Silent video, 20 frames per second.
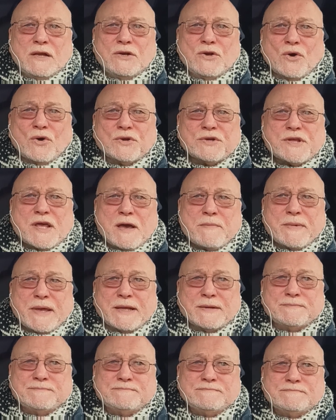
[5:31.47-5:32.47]
Lord, come
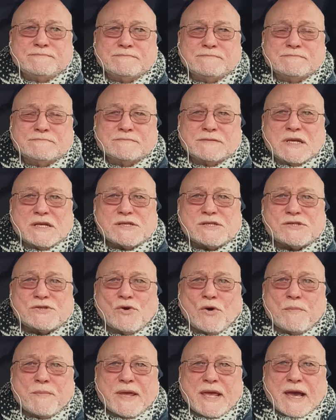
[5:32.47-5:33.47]
in,
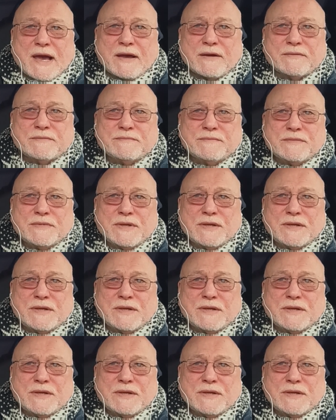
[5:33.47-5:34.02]
sort me out,